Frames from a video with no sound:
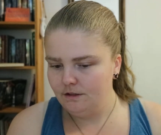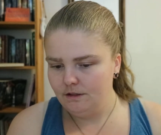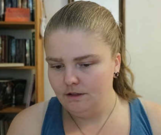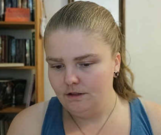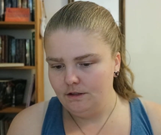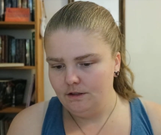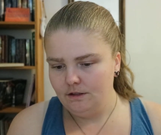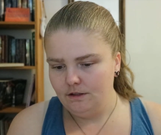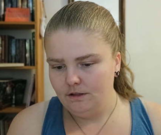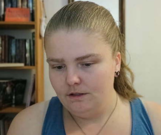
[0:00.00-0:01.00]

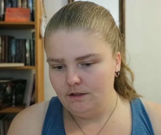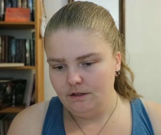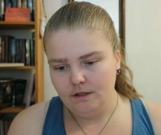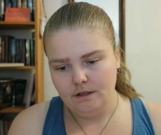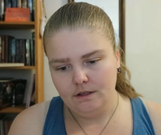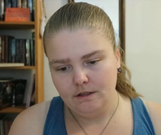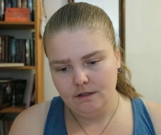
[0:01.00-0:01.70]
(silence)